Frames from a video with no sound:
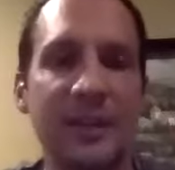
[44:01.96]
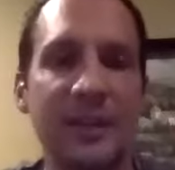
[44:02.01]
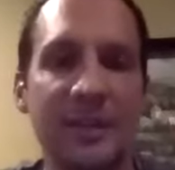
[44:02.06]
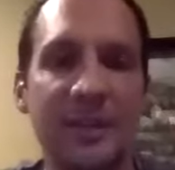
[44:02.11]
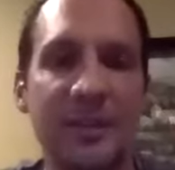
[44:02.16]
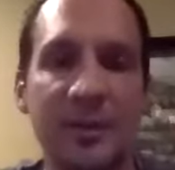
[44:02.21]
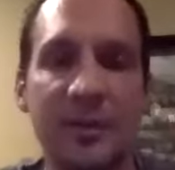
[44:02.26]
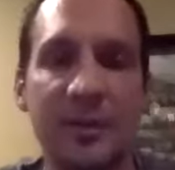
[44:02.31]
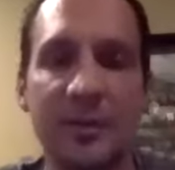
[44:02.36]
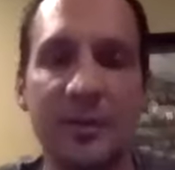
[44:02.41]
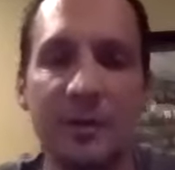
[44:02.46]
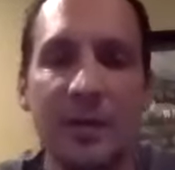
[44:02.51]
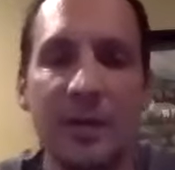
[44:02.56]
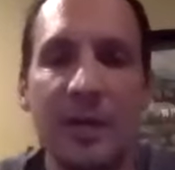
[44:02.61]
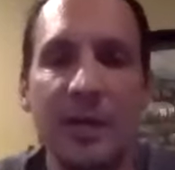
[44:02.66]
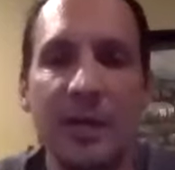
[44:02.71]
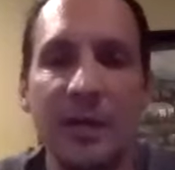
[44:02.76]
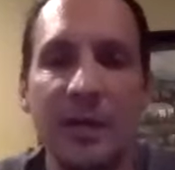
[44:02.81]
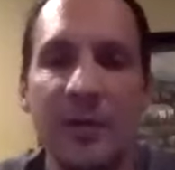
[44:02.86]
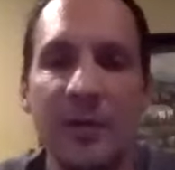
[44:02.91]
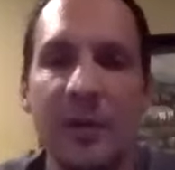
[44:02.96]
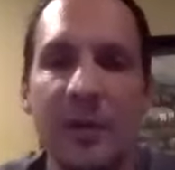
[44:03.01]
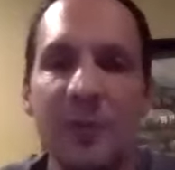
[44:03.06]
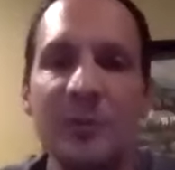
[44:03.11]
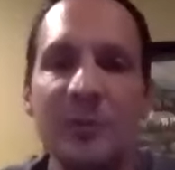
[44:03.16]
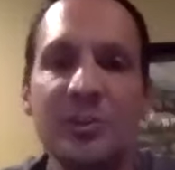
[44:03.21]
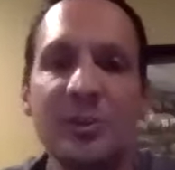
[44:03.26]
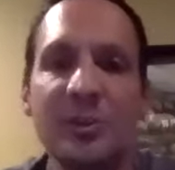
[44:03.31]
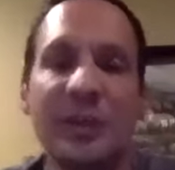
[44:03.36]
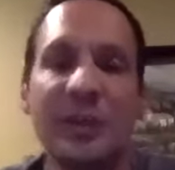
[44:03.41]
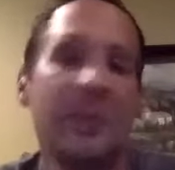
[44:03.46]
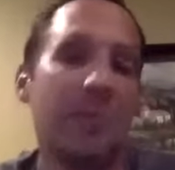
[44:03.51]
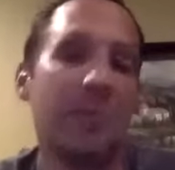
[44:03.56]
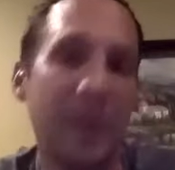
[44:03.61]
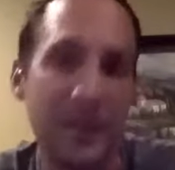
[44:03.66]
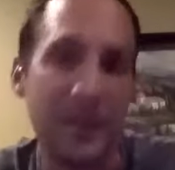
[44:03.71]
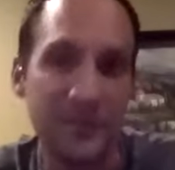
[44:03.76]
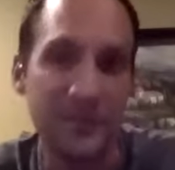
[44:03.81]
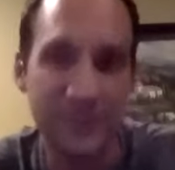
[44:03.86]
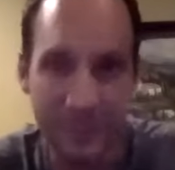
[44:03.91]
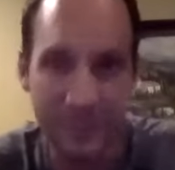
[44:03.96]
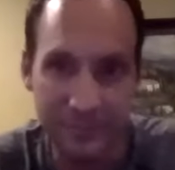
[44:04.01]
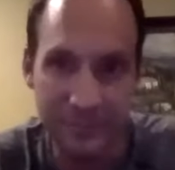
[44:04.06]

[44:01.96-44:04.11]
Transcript: me know let me know what you like best